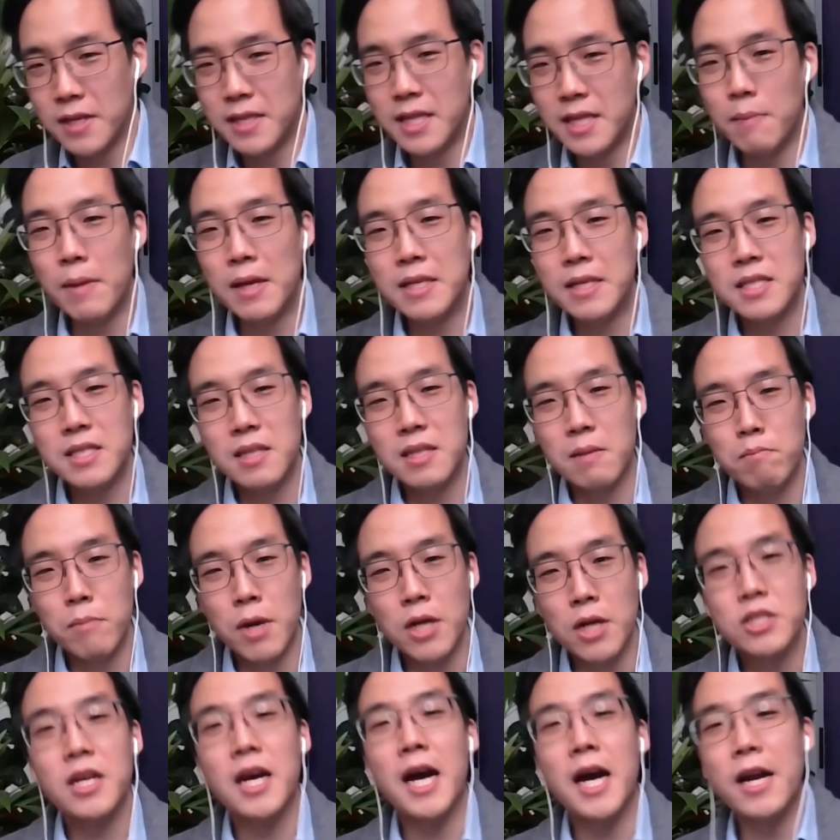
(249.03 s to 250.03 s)
And that makes it a
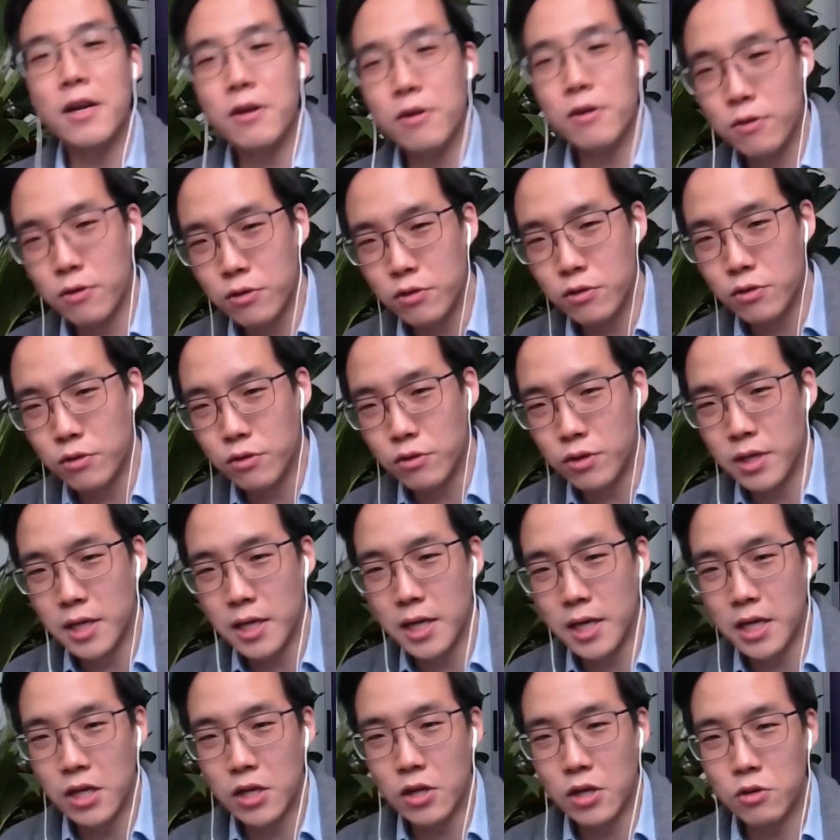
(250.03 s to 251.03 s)
much higher hurdle,
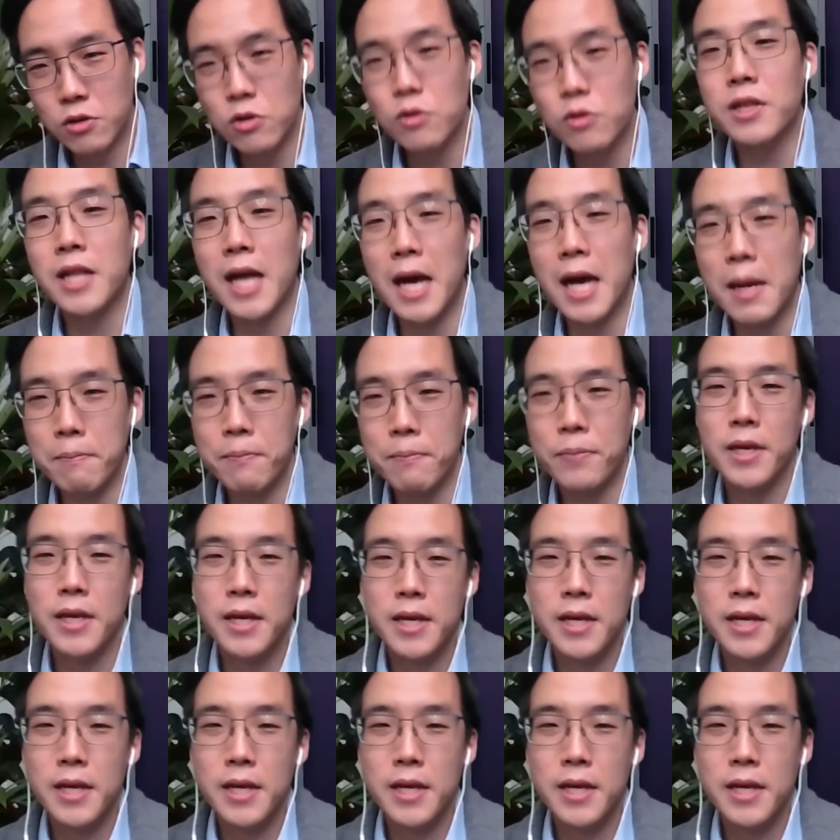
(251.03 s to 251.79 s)
to climb.